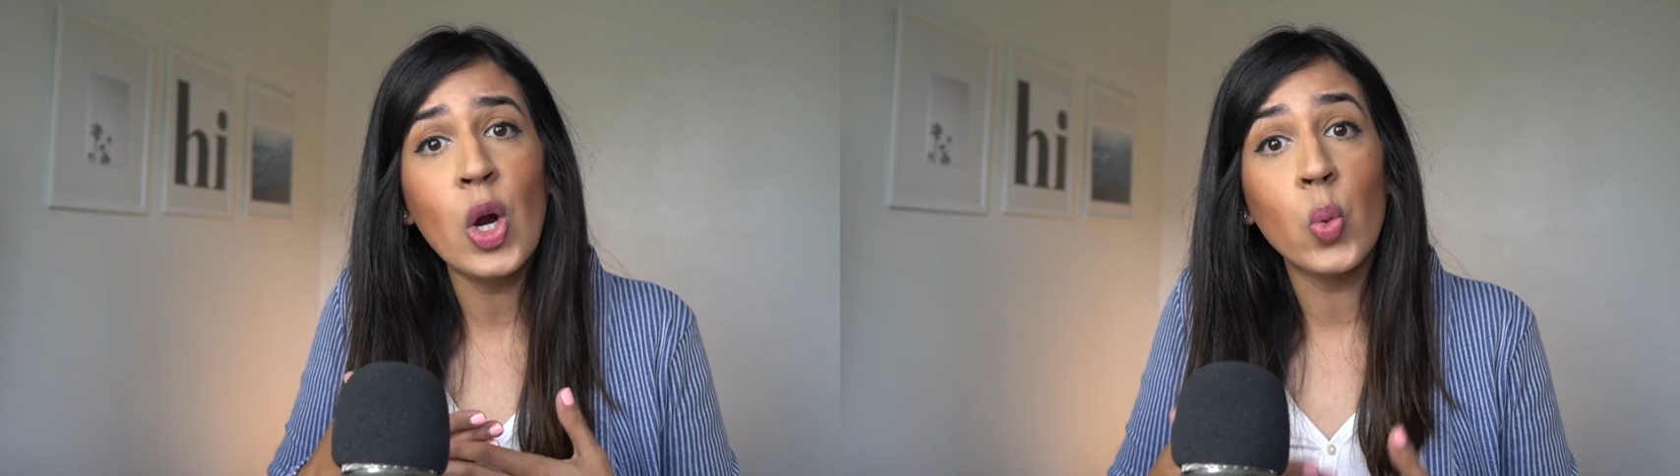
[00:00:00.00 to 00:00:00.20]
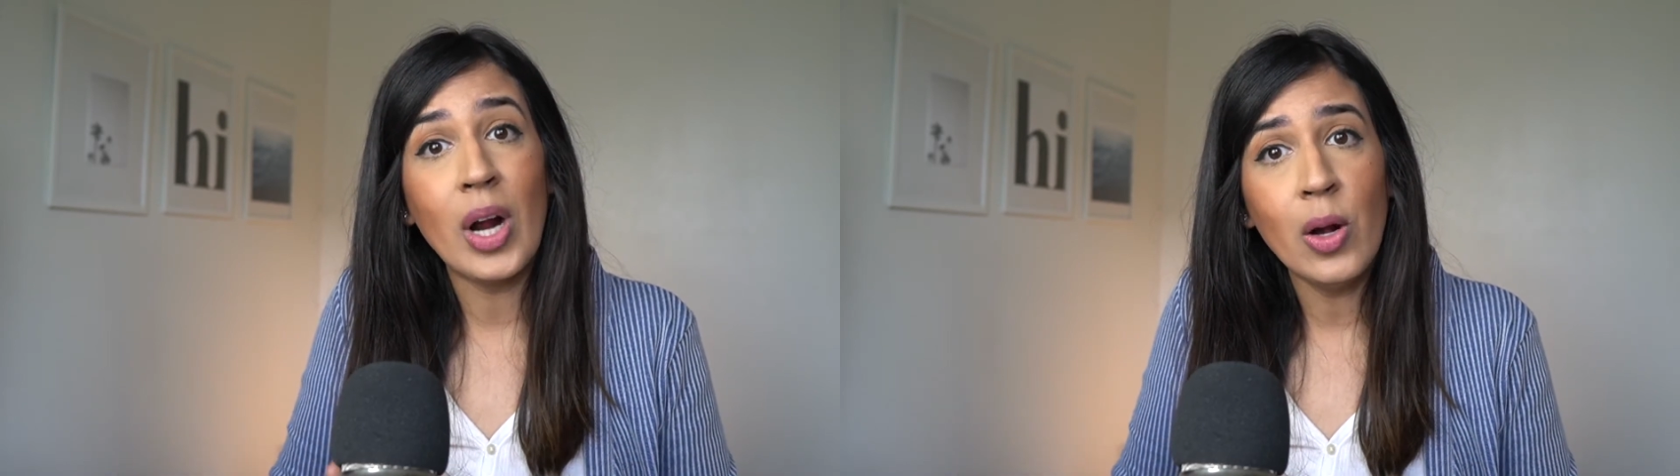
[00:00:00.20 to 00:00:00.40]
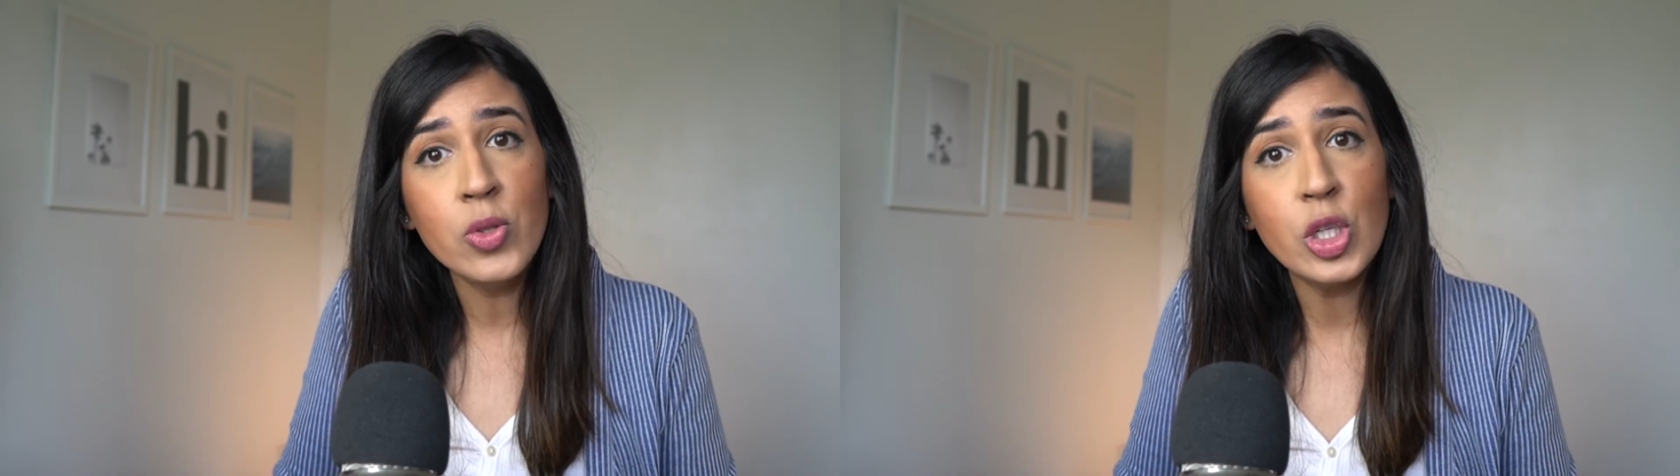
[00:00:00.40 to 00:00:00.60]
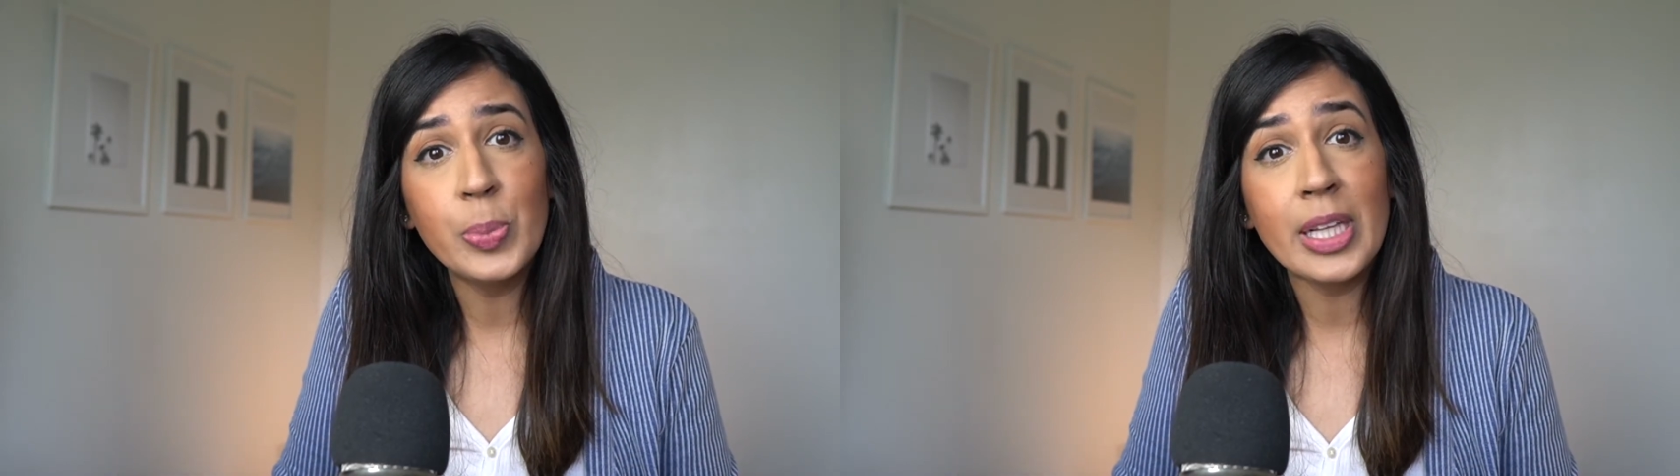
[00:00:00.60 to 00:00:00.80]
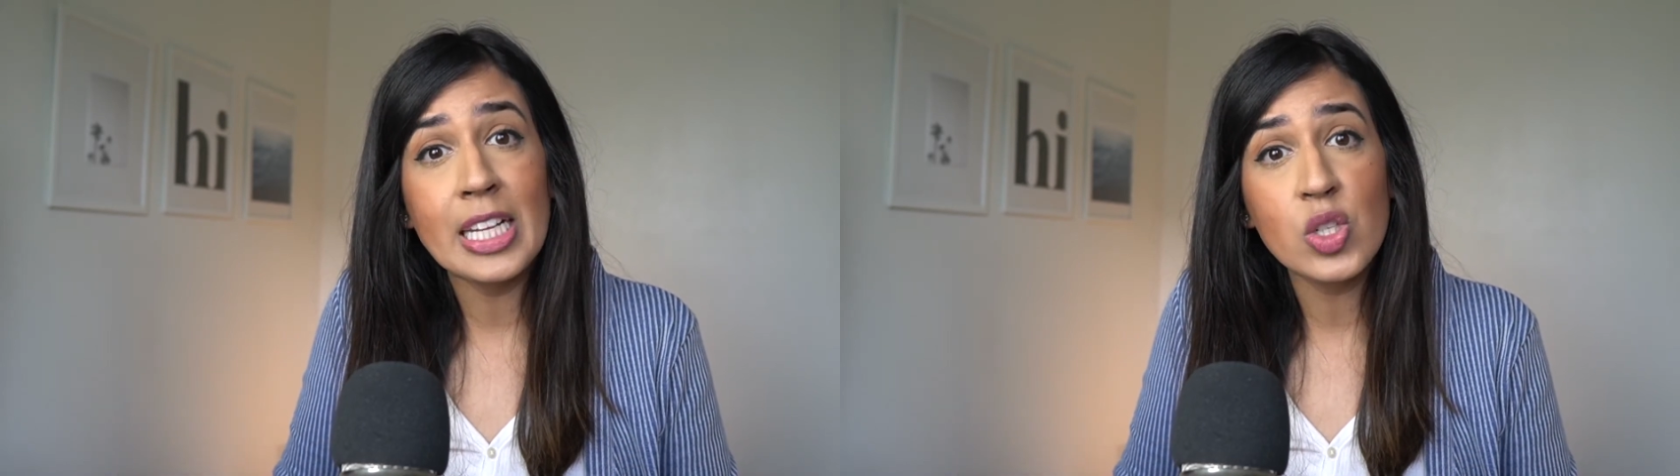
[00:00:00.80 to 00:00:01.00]
arousal
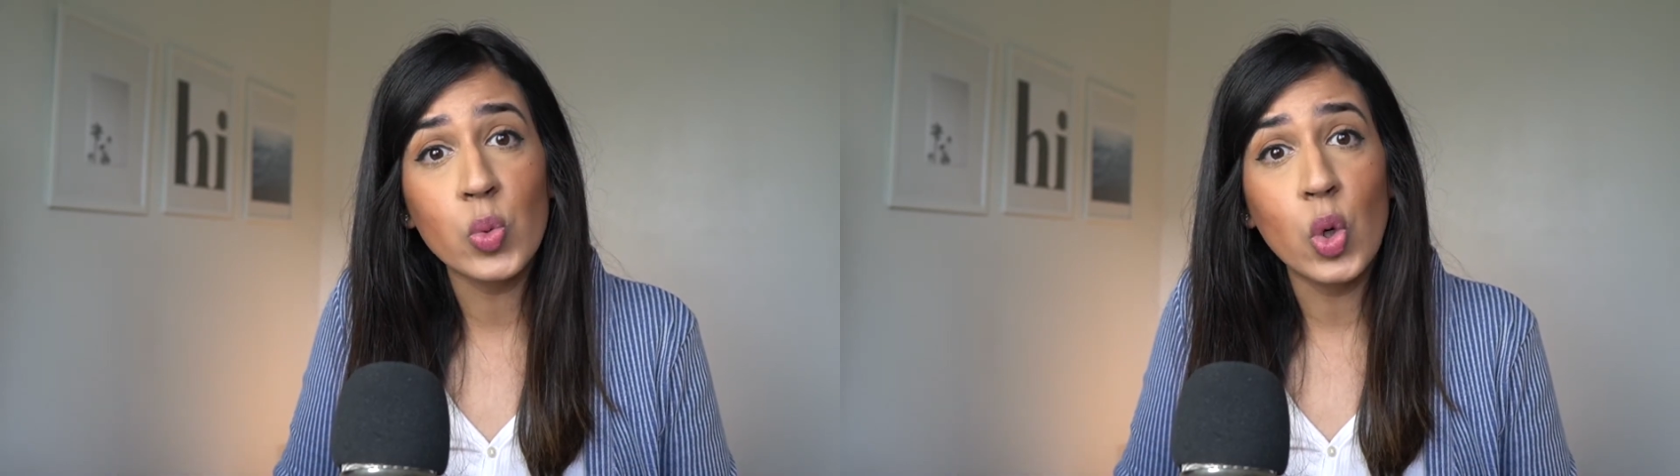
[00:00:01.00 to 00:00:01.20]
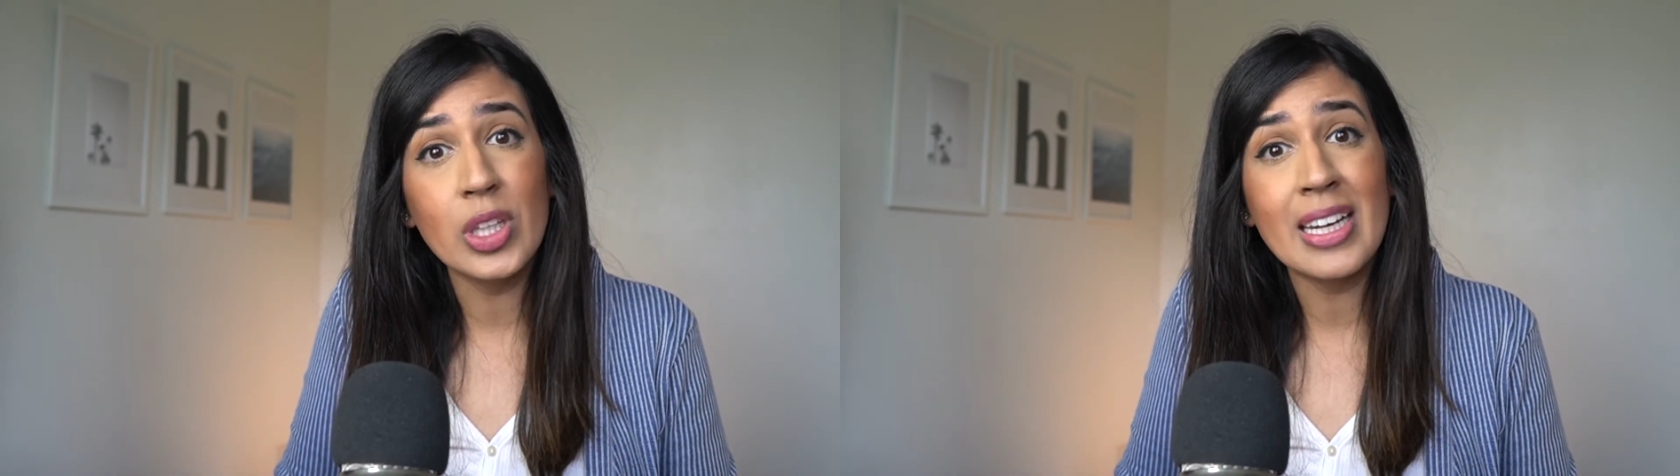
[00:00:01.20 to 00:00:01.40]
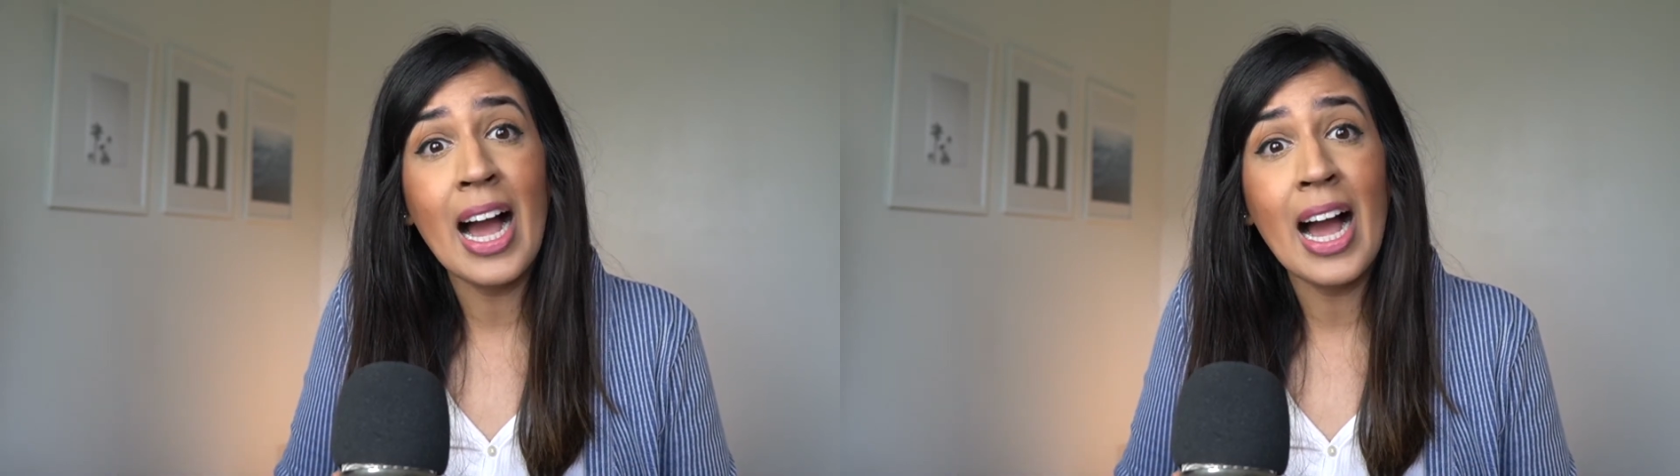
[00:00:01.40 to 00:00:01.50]
plays a role in